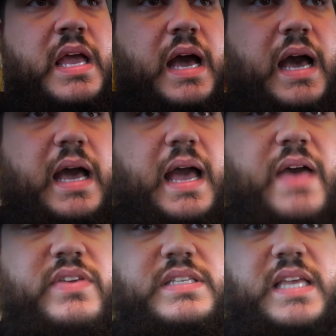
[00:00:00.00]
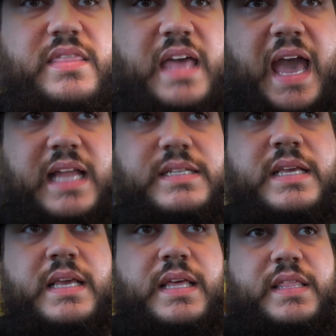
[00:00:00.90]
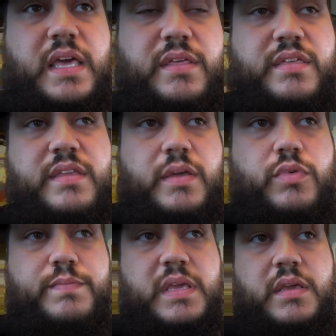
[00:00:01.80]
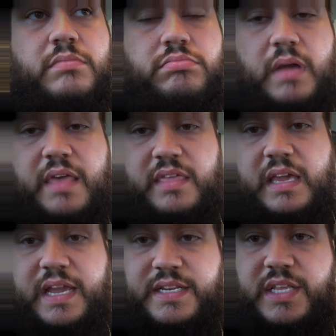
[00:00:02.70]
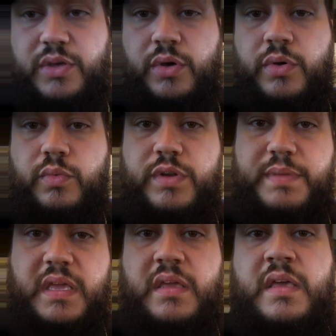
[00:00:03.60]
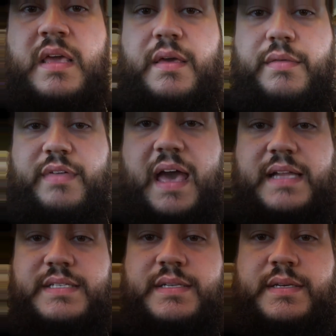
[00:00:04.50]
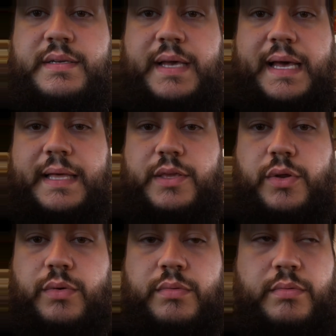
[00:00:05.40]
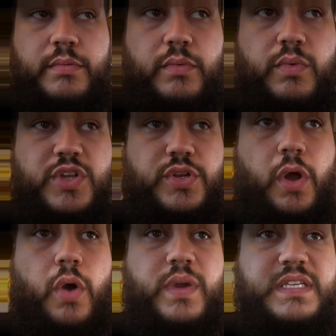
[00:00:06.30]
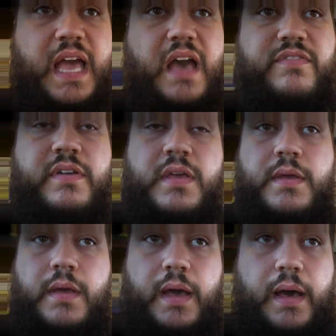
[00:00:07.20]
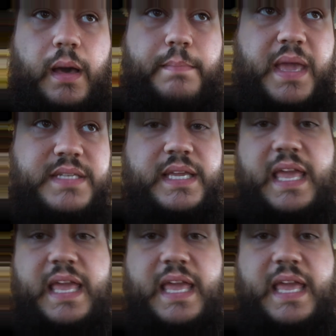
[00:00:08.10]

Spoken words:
having said that, the other thing that would be, I think, ideal would be that, we should always have a basic